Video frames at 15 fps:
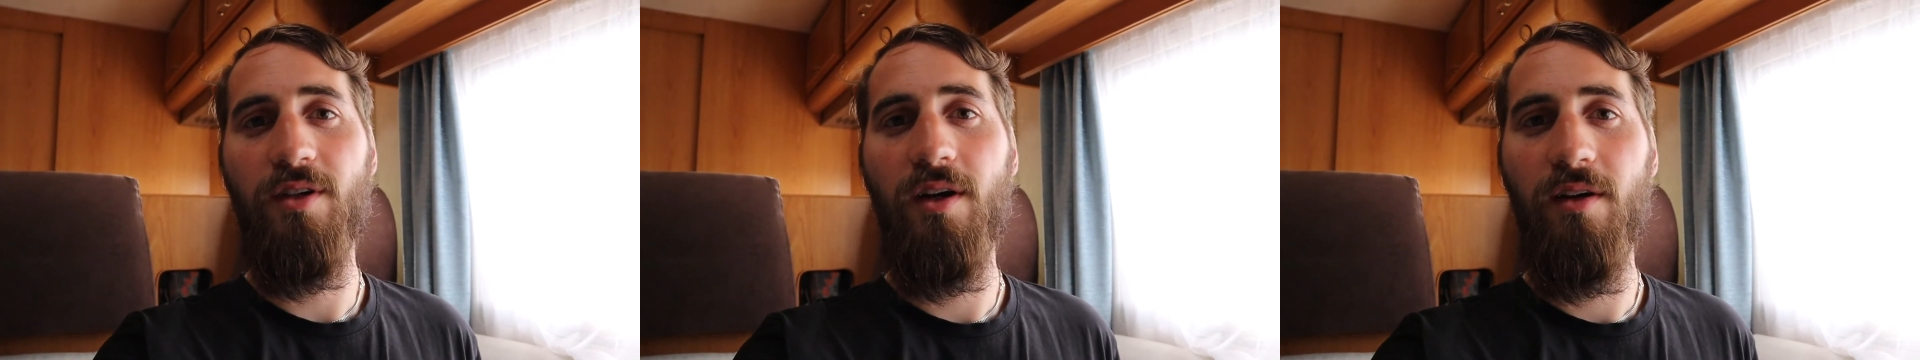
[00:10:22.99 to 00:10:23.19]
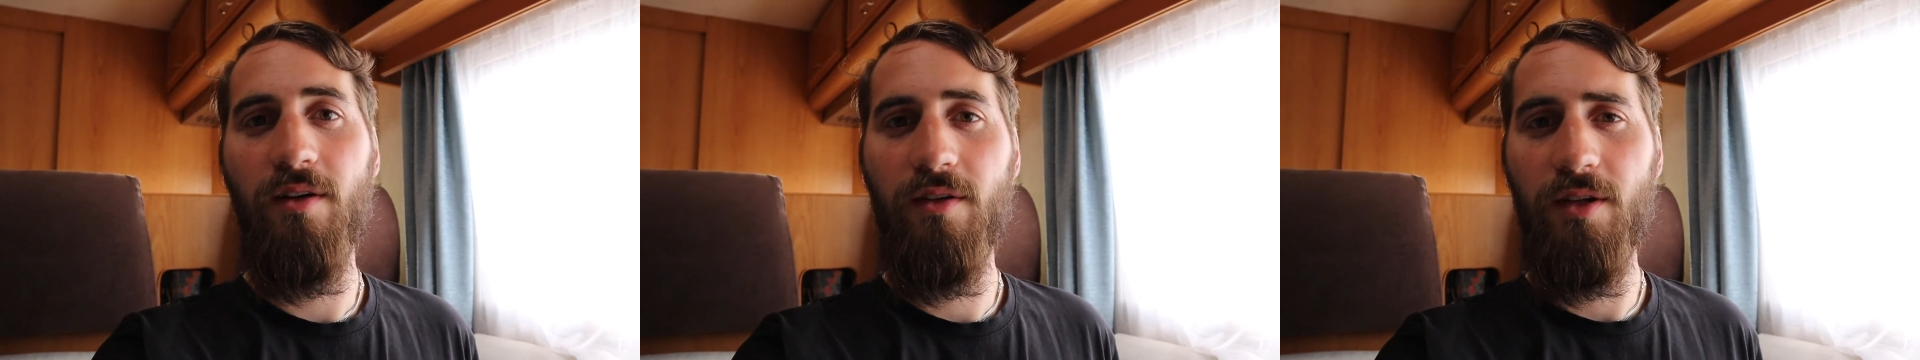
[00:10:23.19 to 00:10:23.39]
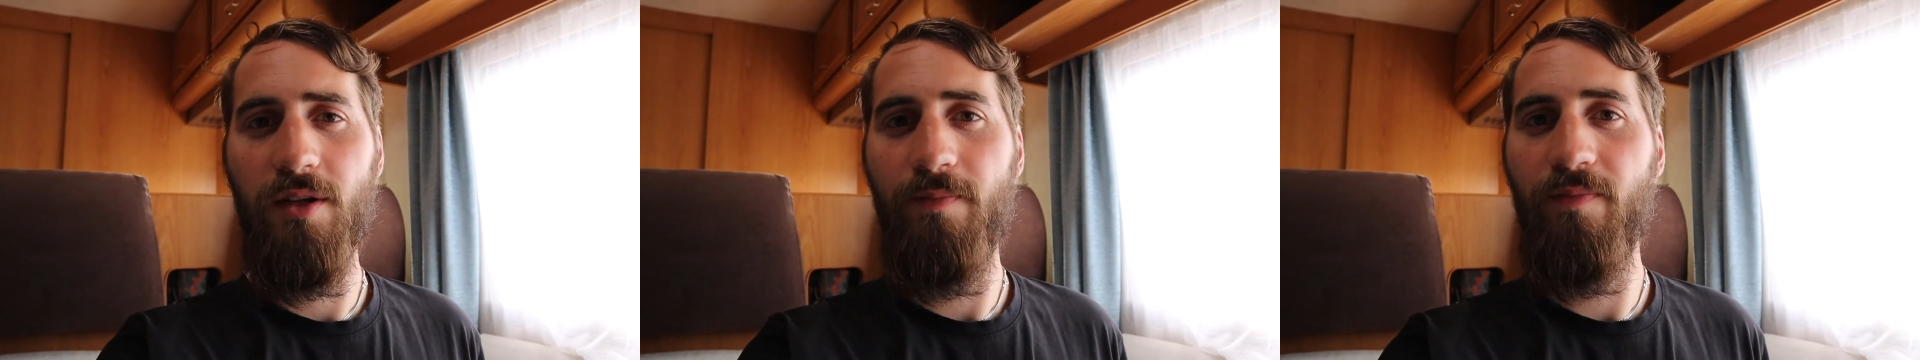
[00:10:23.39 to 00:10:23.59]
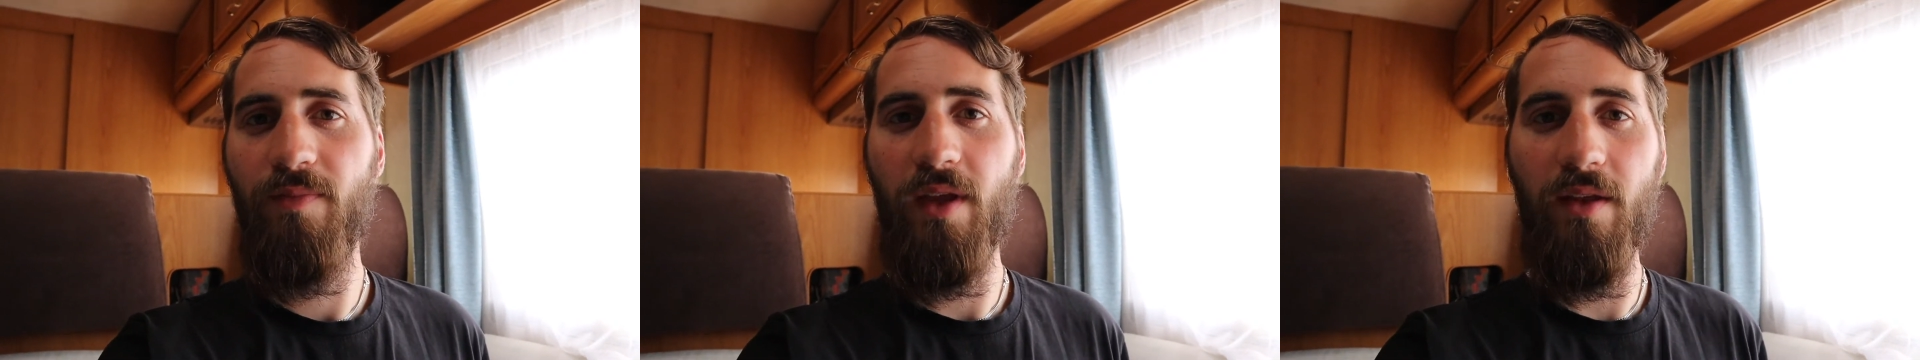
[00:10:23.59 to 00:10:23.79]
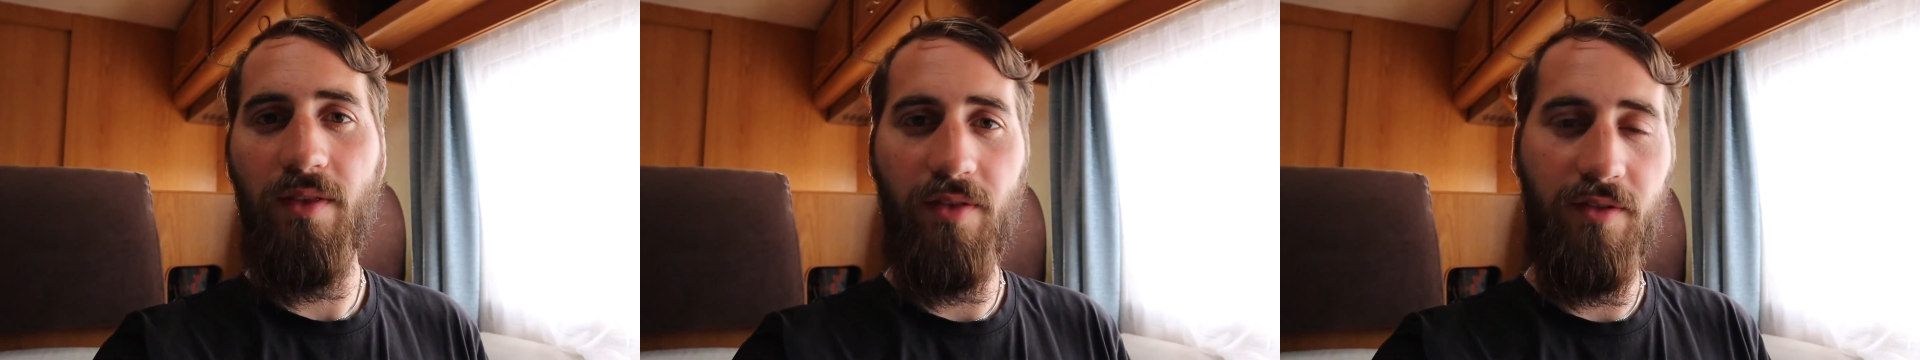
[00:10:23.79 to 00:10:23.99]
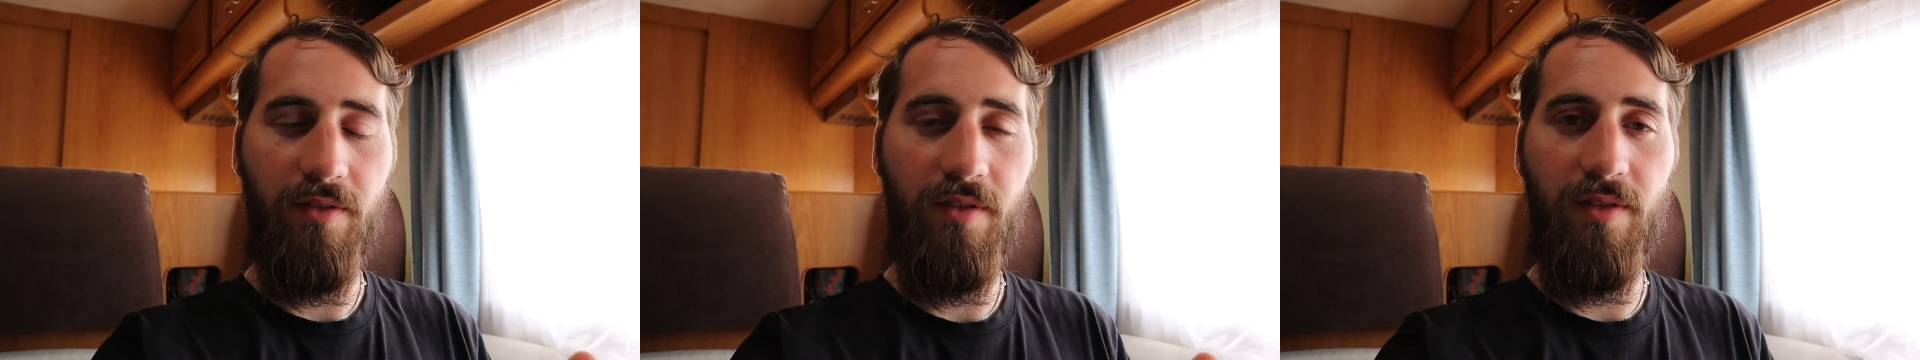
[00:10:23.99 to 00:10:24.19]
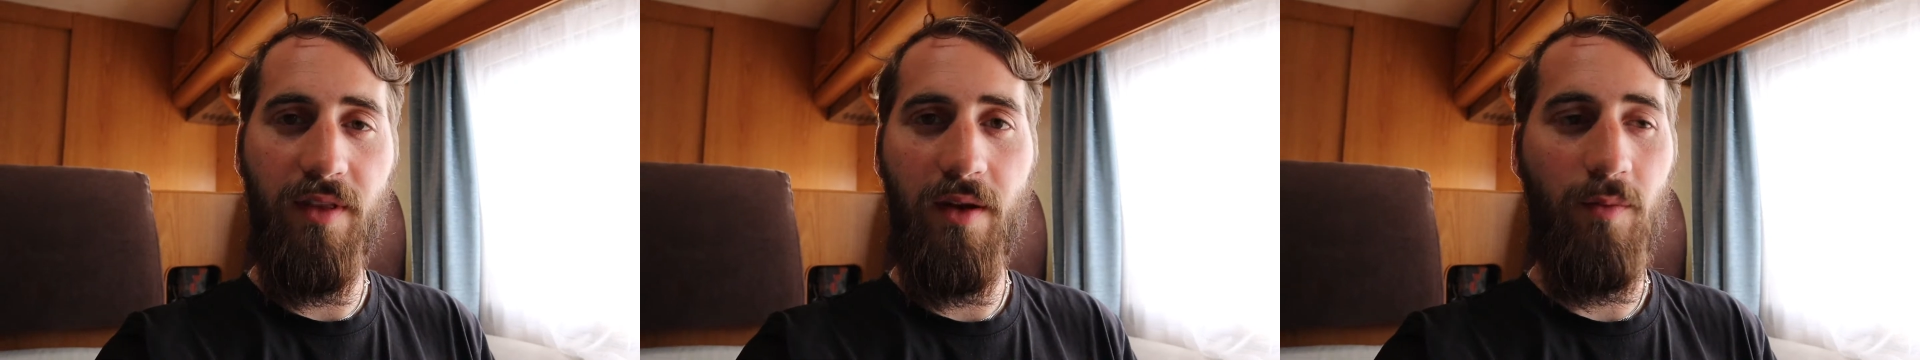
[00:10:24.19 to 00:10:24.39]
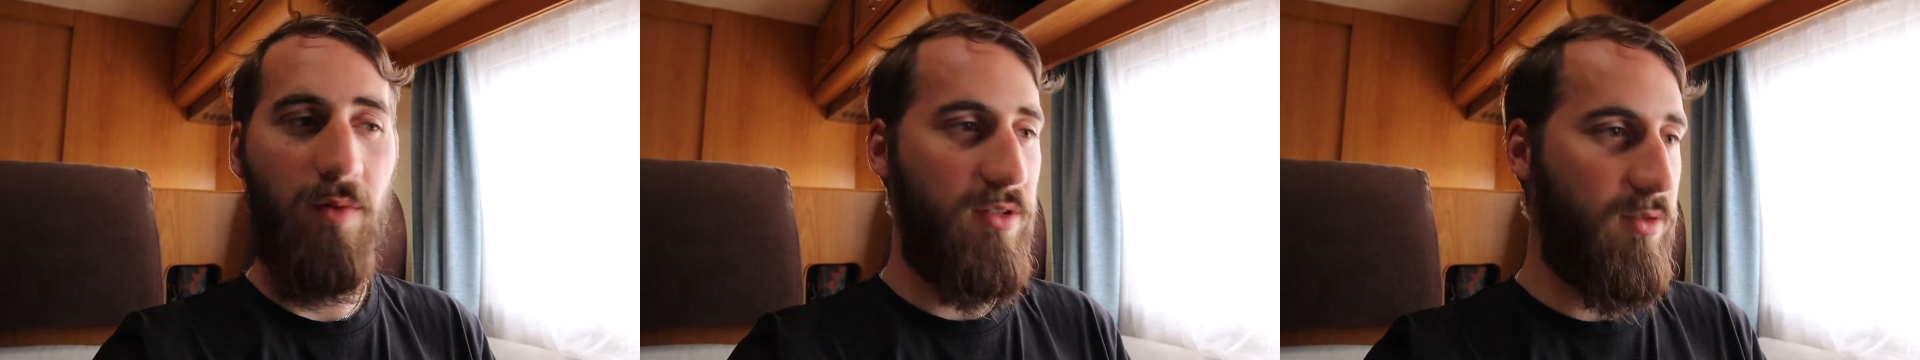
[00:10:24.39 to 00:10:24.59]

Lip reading: good. And then we